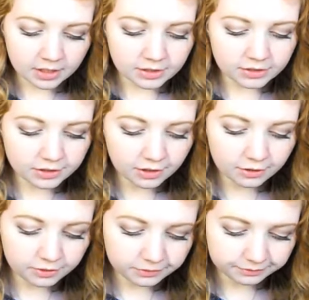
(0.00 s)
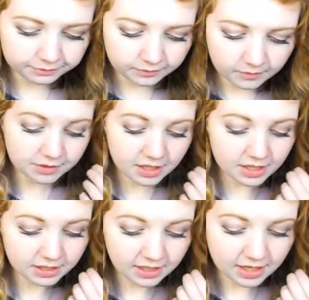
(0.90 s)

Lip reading: So we got